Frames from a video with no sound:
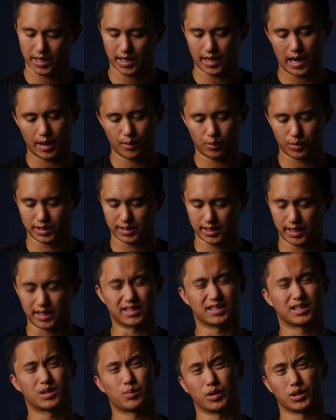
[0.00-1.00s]
I wouldn't say
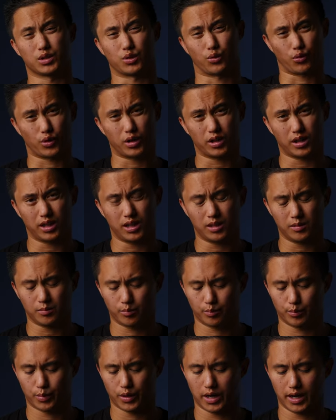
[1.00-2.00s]
it spins freely
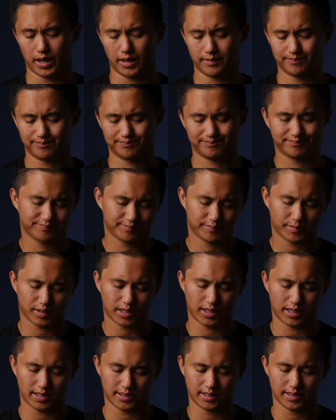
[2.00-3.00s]
but
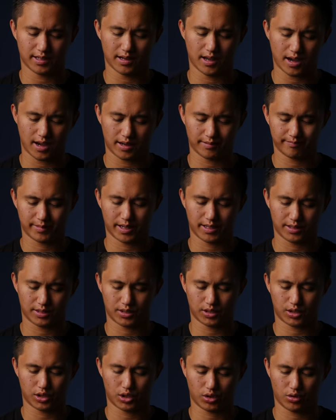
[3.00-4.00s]
it's not as
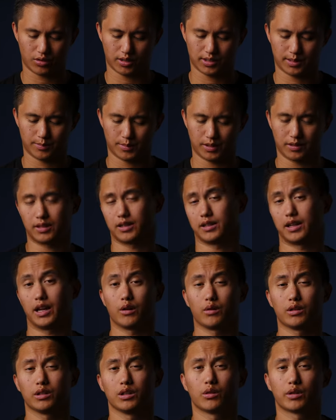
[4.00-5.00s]
secure as something like an
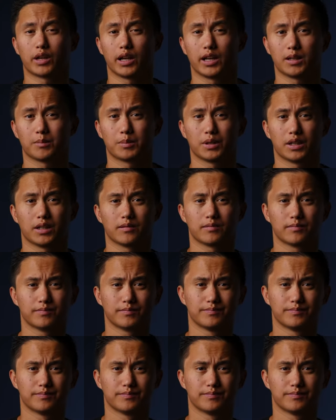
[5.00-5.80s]
ARRI locating pin.